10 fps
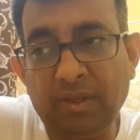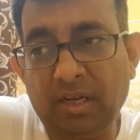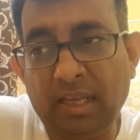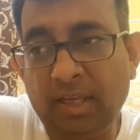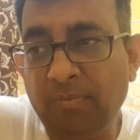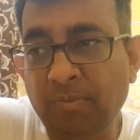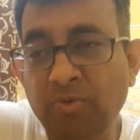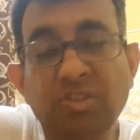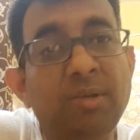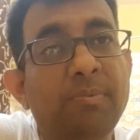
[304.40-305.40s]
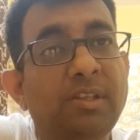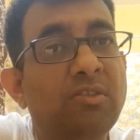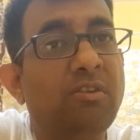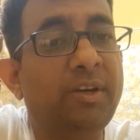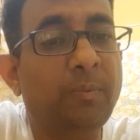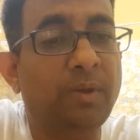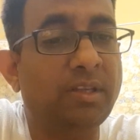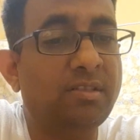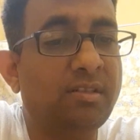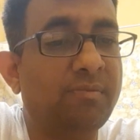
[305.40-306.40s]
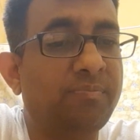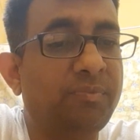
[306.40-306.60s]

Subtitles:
like municipal solid waste,